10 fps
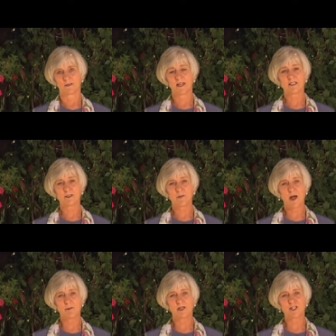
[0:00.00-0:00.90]
That's the
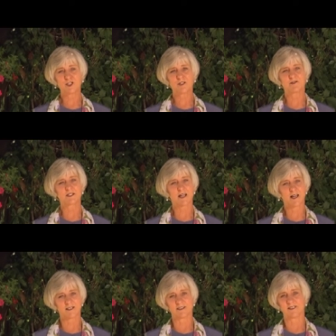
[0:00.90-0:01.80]
population of
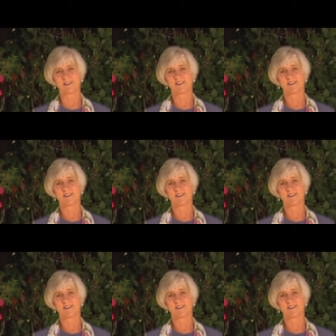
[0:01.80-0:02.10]
Scotland.